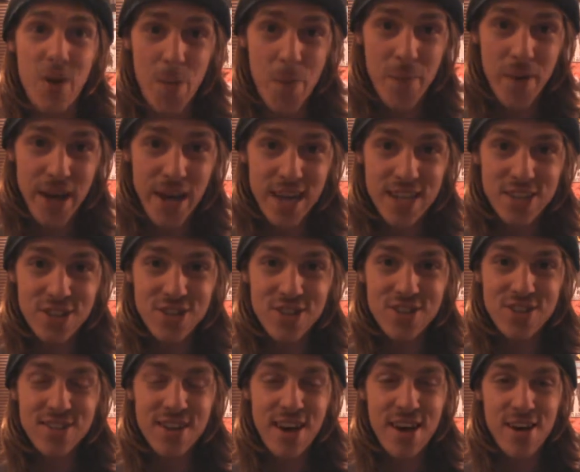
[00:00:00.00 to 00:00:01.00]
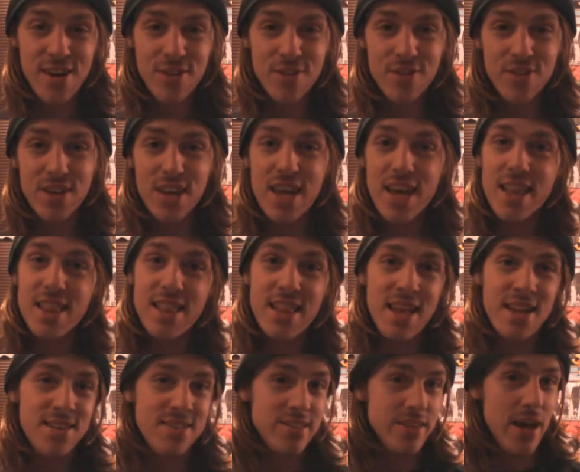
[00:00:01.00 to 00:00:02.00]
much stuff
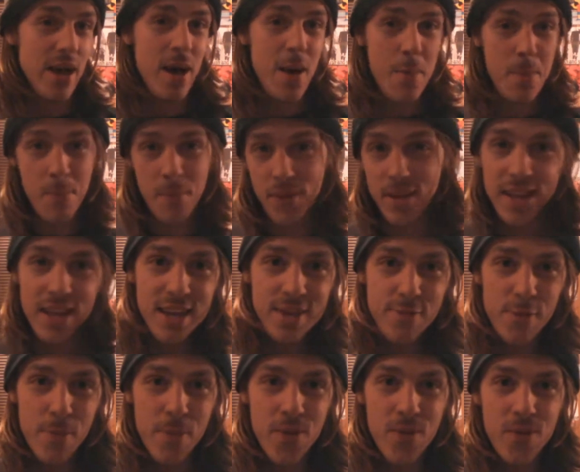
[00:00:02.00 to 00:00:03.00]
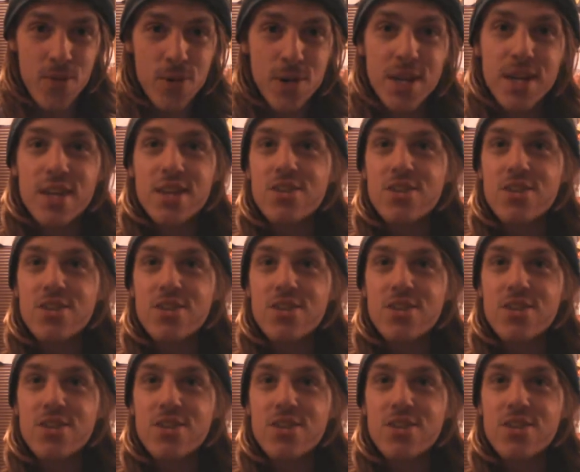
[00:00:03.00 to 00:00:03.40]
that it's unbelievable.